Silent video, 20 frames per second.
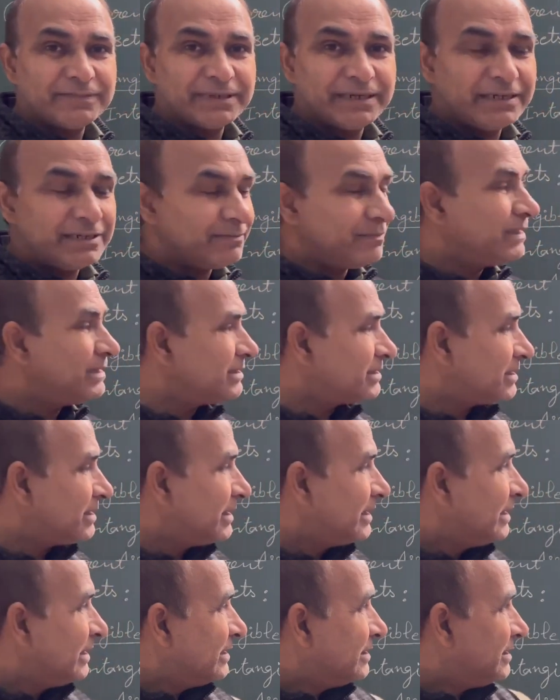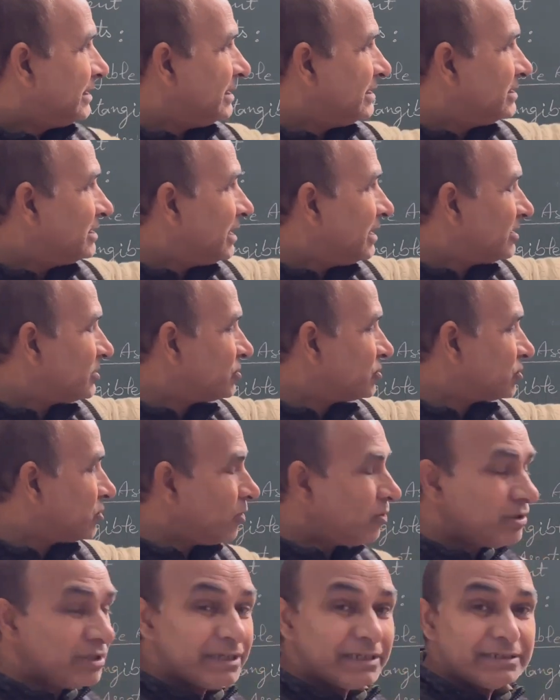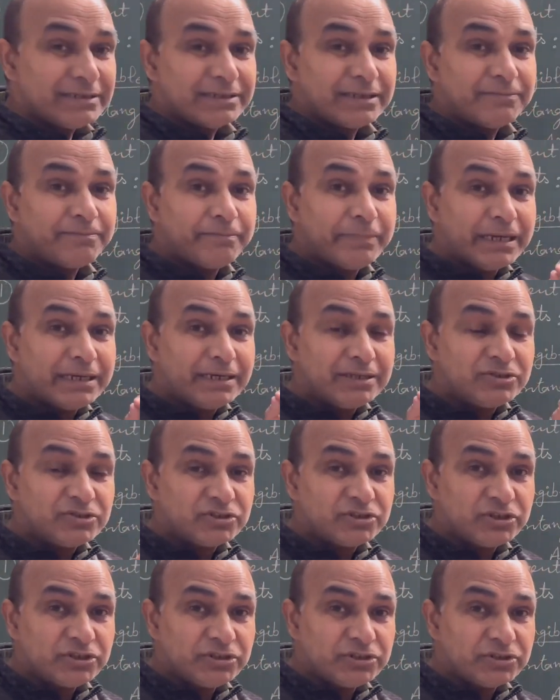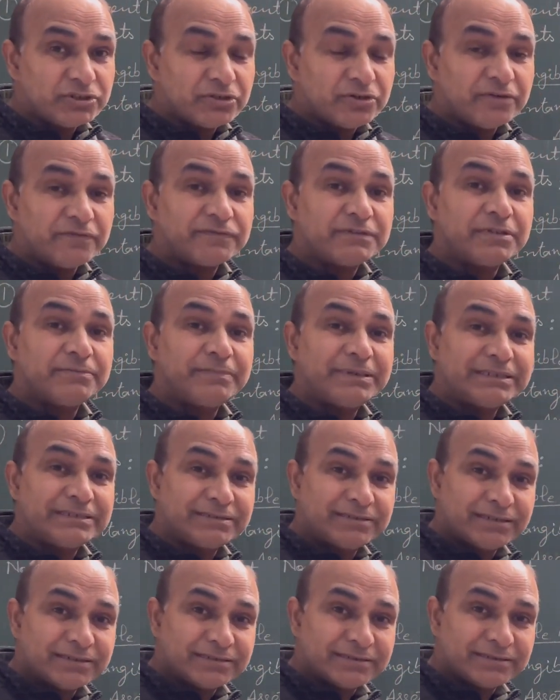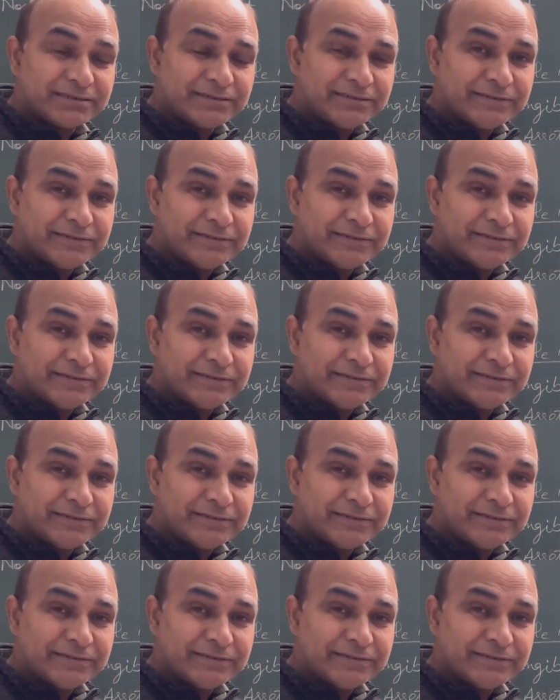It means these are shown in the balance sheet of the business